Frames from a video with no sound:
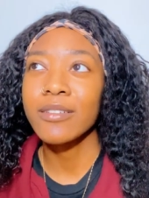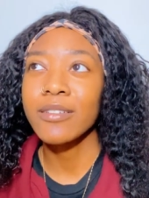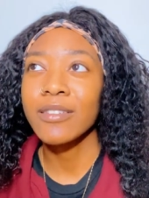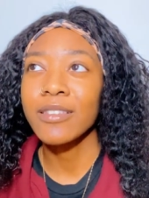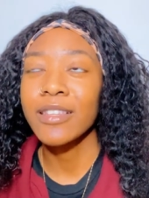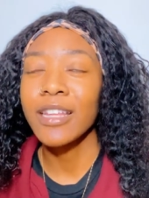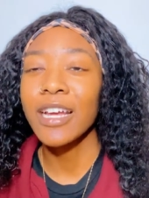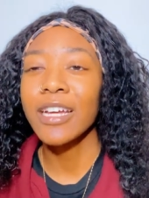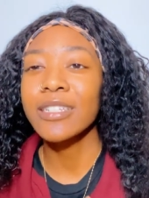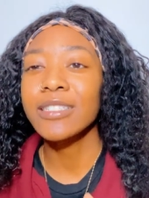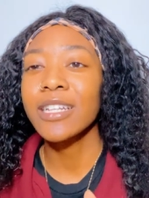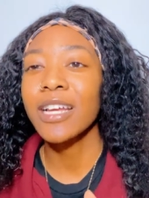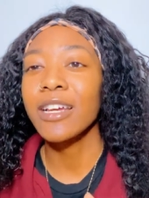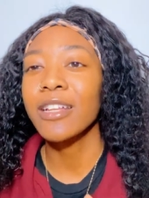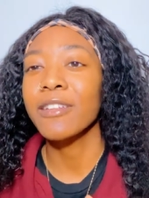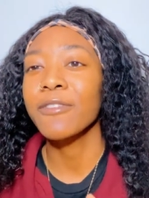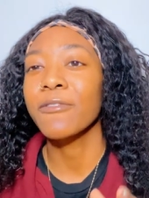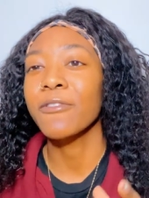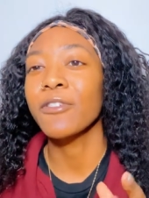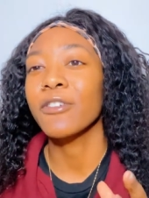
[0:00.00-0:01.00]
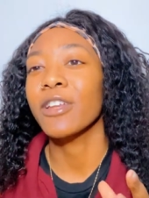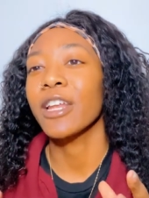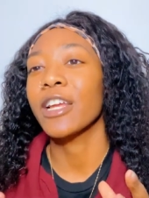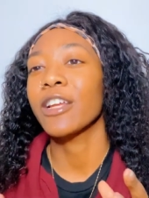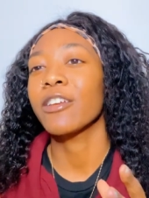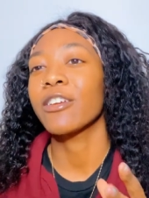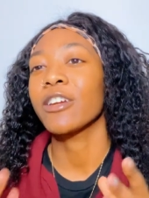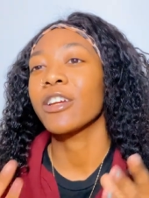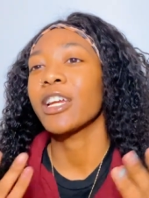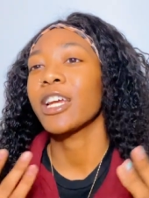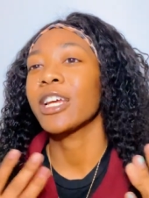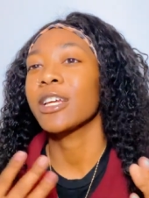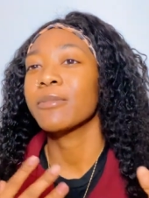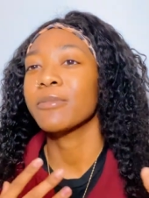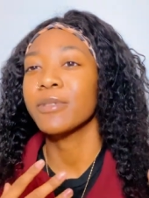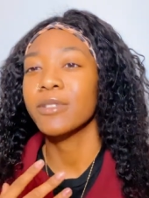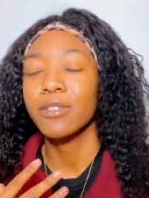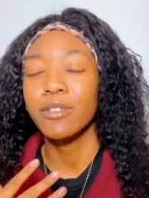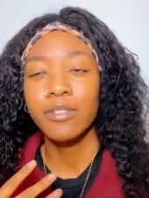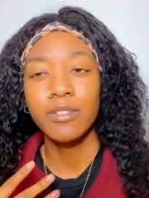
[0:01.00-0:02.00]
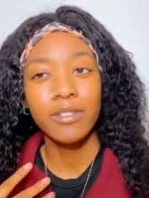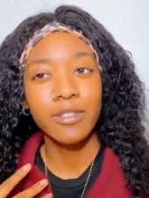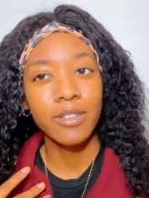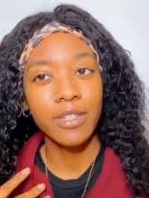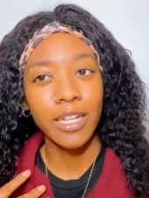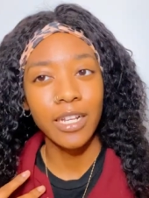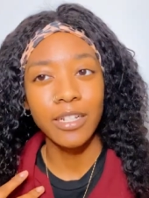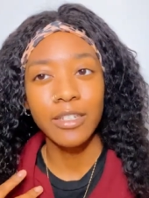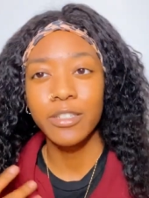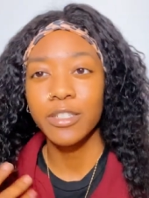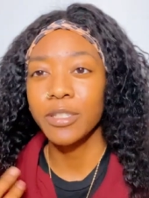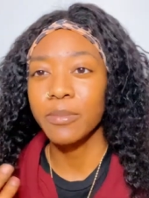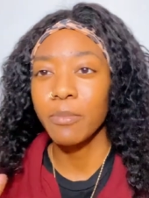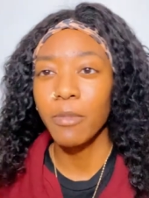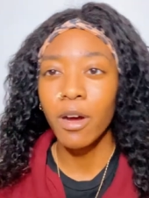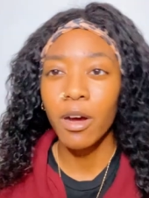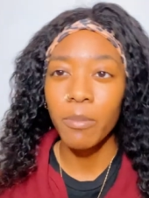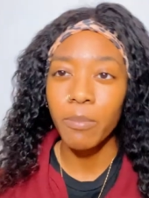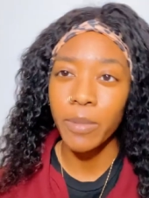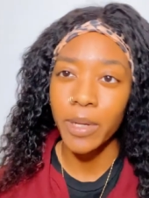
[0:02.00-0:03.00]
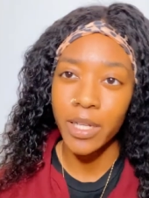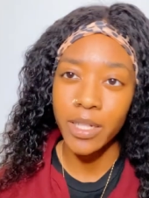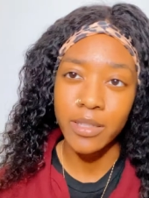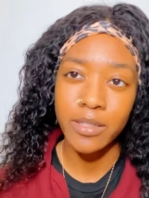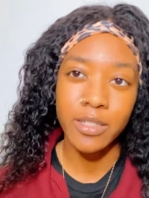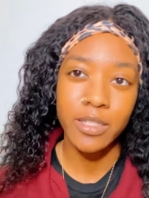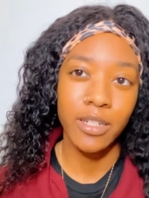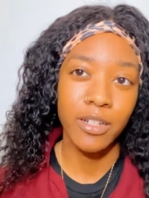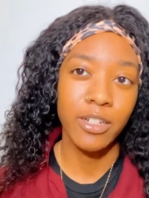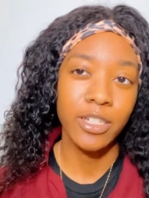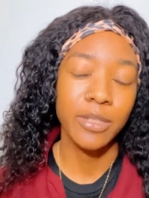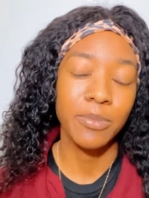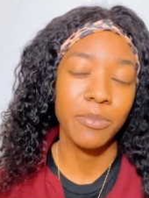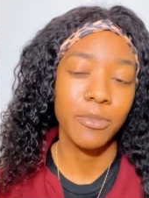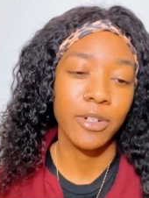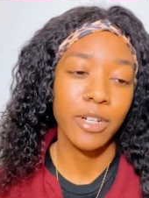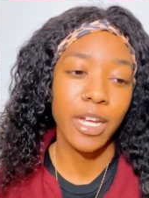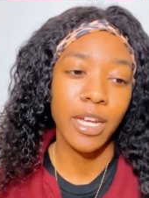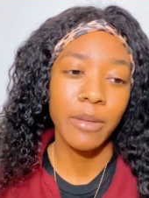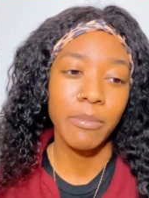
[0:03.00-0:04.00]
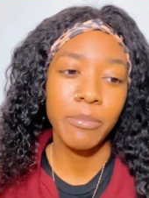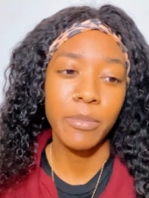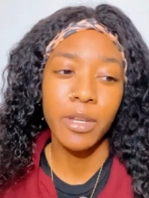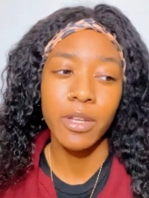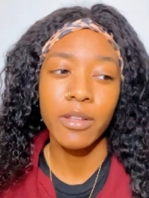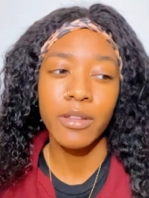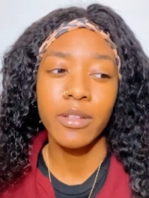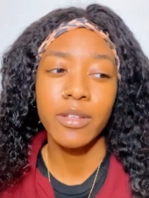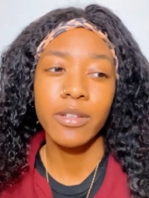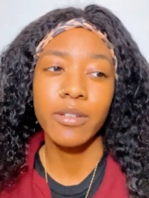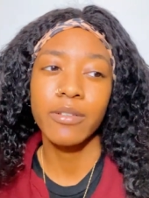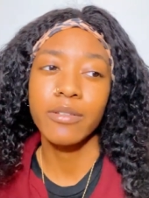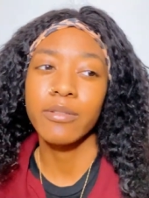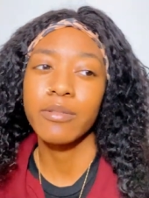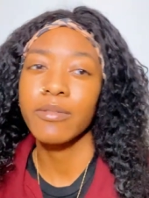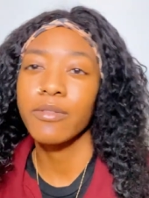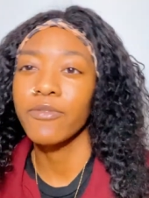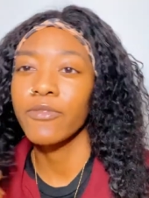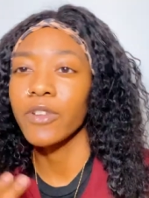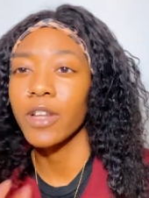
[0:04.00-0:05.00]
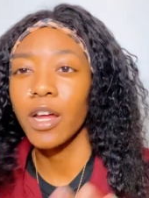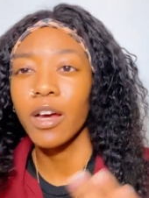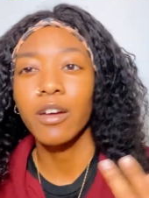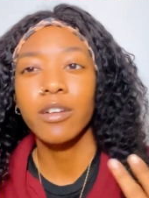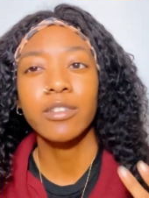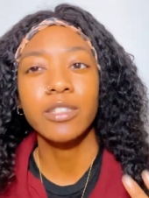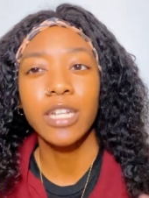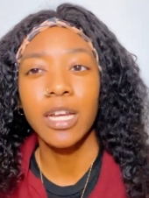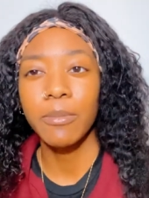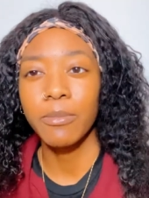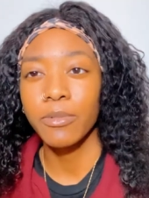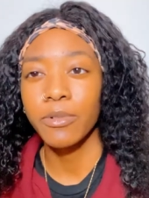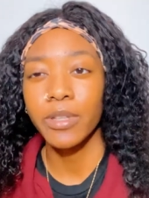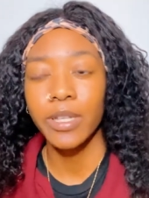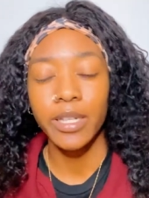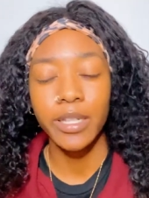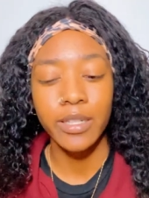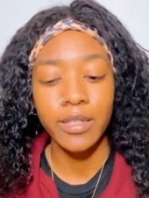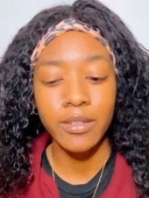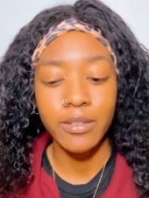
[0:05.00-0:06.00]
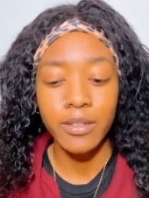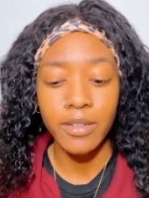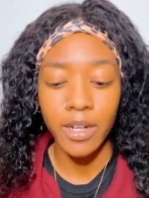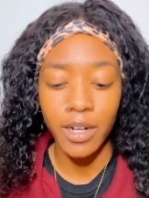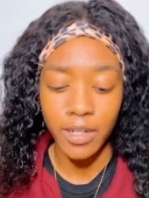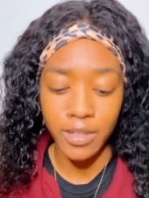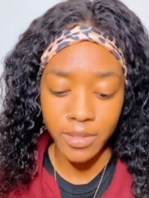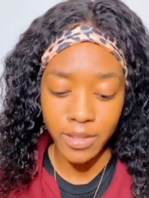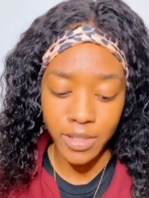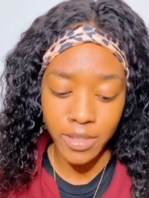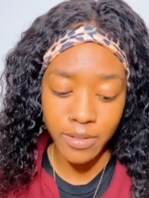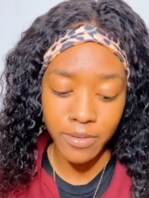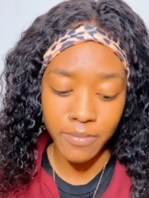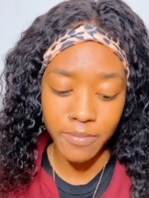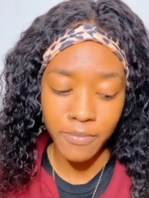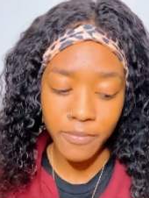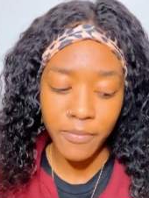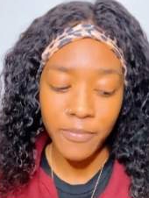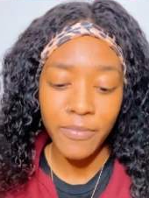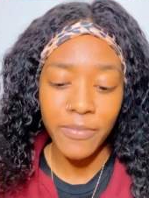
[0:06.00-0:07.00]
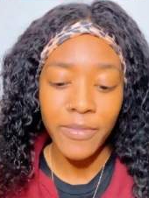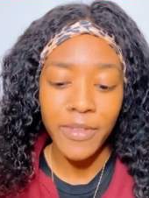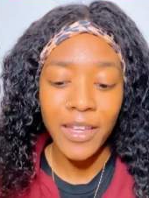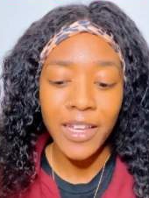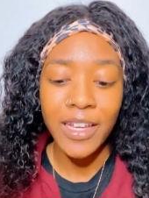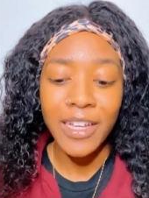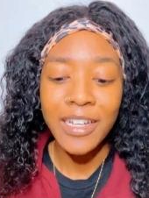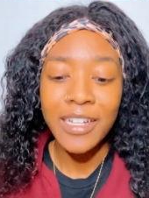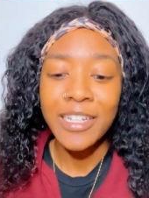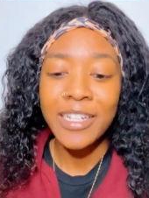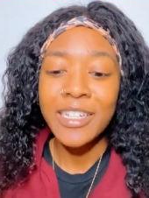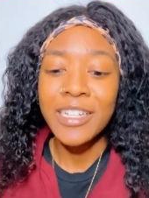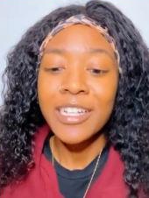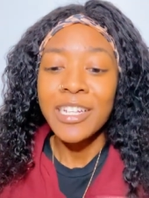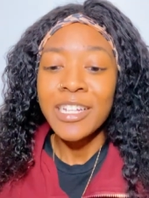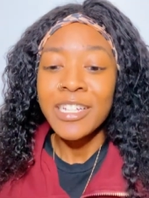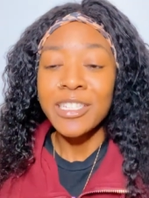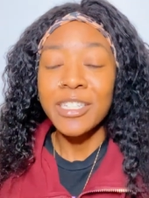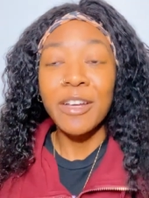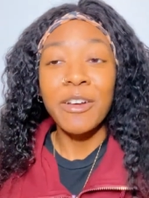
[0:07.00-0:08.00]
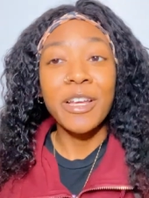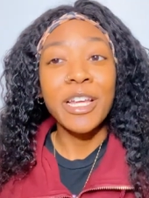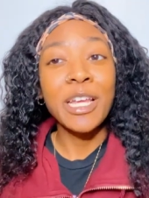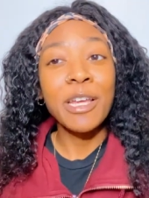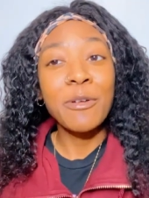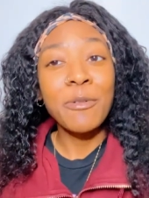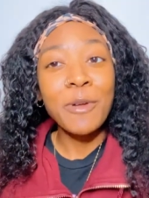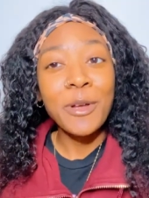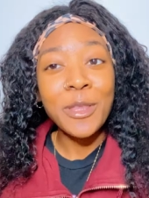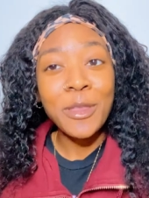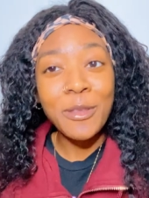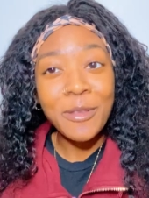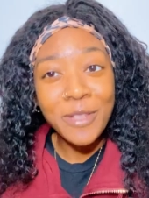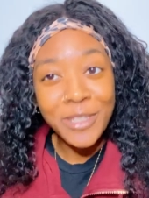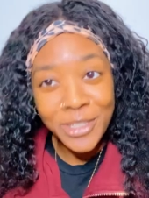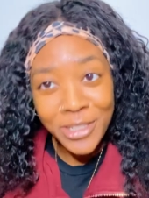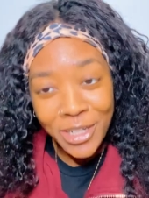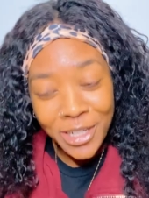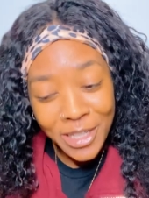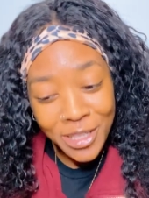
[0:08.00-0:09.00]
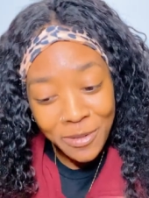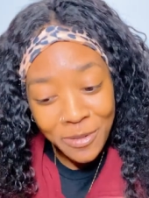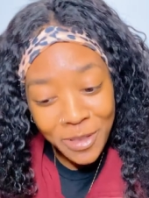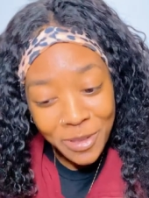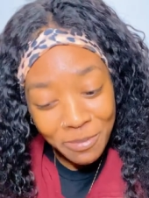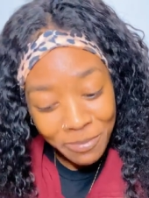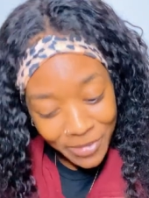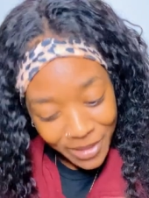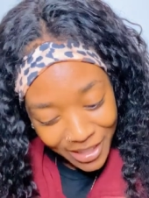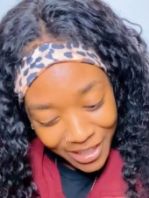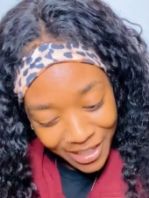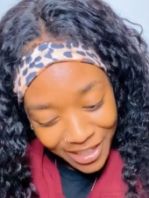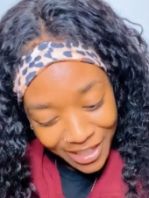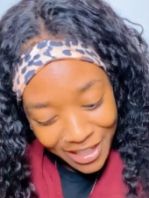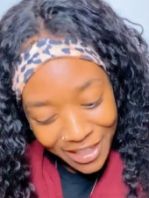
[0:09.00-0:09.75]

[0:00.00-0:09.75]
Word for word: not exactly for like your hamsters, like your small pets. It was more like be the vlog type related content. So he went through the journey with me,